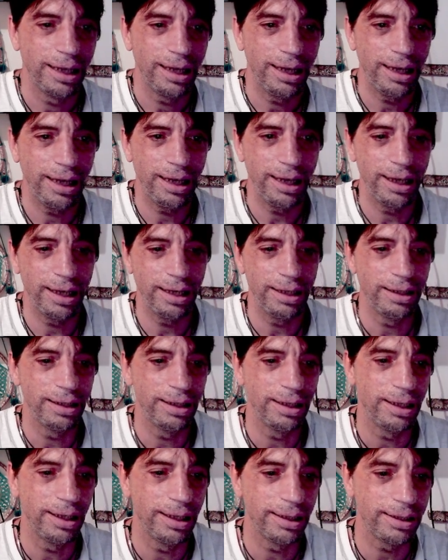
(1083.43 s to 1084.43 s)
And
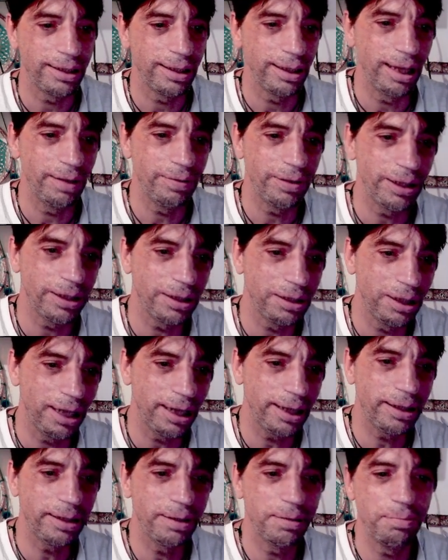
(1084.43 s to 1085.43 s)
uh, at 11 o'clock,
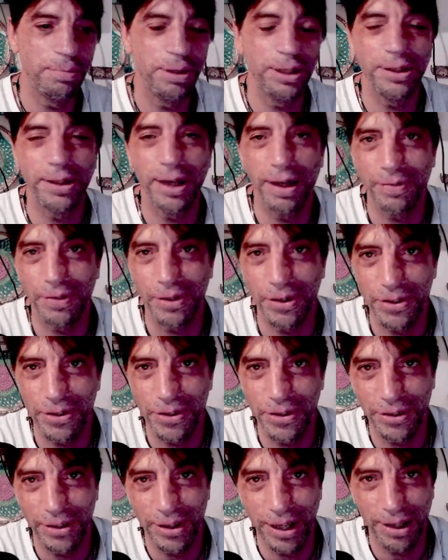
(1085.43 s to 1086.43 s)
uh, midheaven is
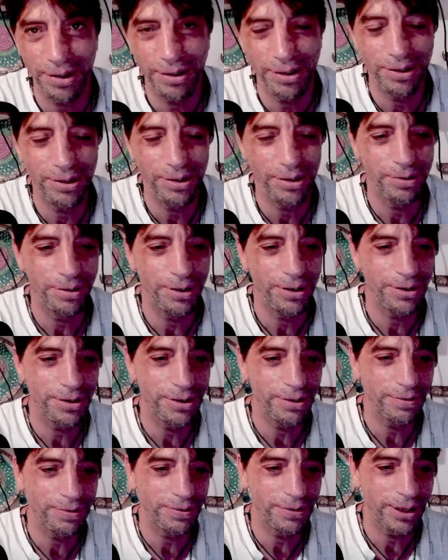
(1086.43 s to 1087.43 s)
at 19 degrees
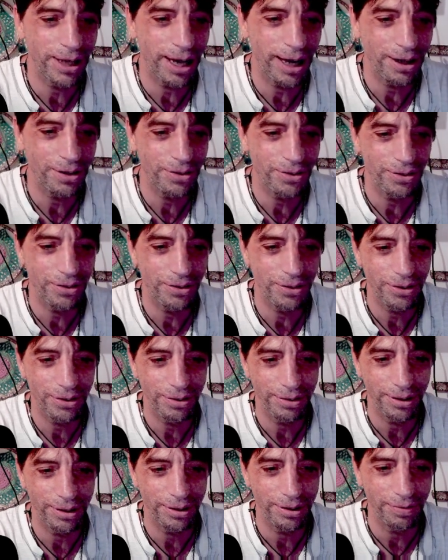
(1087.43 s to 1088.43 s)
of Sag.
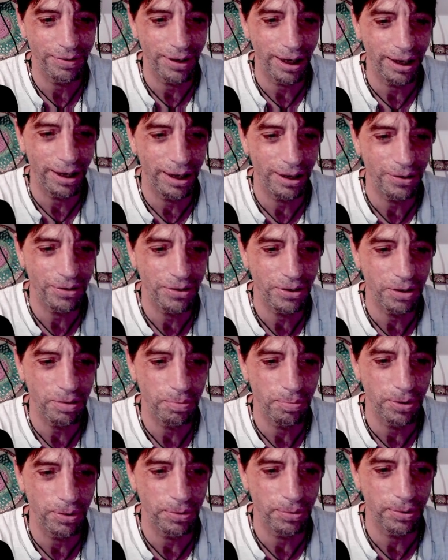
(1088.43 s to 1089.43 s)
The divine energies
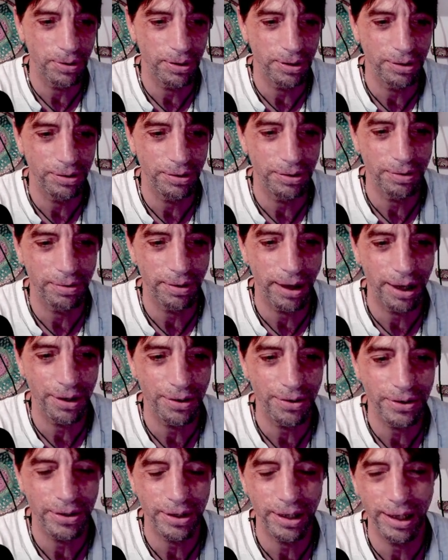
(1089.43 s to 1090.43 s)
between
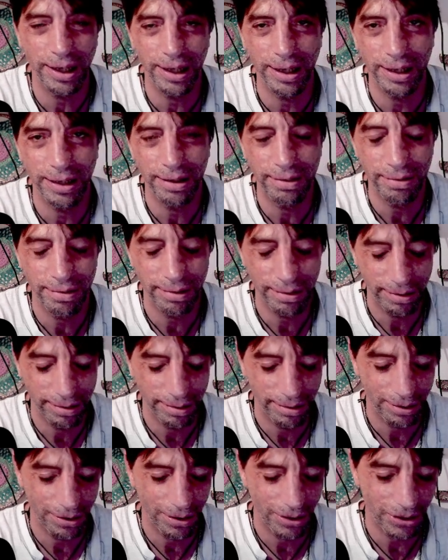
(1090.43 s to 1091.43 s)
Uranus and
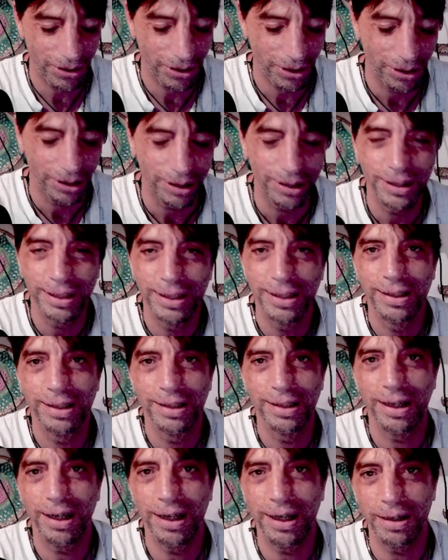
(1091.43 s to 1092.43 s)
Sun
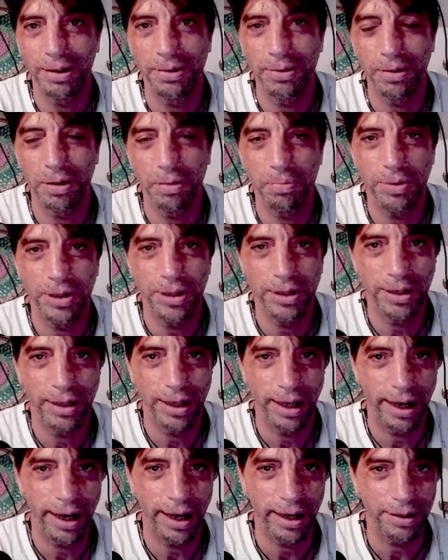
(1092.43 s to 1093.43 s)
are gonna be
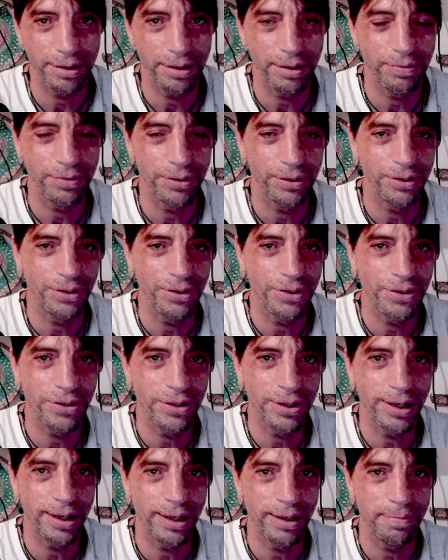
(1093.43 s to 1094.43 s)
active at this
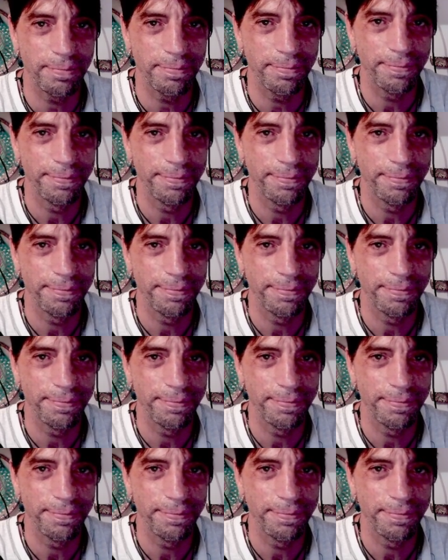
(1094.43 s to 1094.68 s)
time.